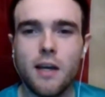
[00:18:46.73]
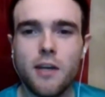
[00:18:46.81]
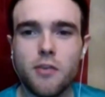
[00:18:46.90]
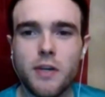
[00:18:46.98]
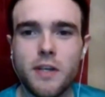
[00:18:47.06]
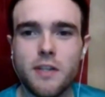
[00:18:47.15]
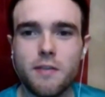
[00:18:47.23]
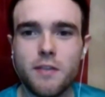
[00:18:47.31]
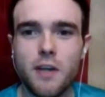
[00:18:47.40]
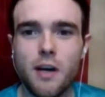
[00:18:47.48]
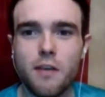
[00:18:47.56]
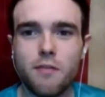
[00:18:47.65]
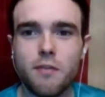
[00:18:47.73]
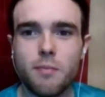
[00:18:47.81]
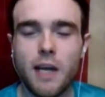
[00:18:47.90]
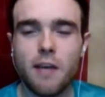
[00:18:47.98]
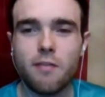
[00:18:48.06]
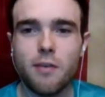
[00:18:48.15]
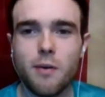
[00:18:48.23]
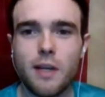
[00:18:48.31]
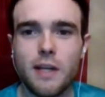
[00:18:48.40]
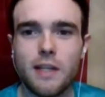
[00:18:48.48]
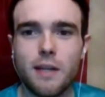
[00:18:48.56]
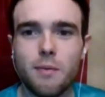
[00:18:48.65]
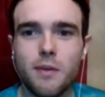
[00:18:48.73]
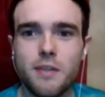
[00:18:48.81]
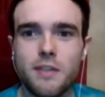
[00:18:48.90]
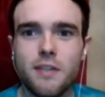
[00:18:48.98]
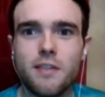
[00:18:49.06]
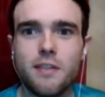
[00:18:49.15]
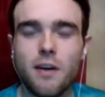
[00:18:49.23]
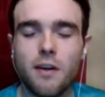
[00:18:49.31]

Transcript: adroitness of thought from the half forward line that wasn't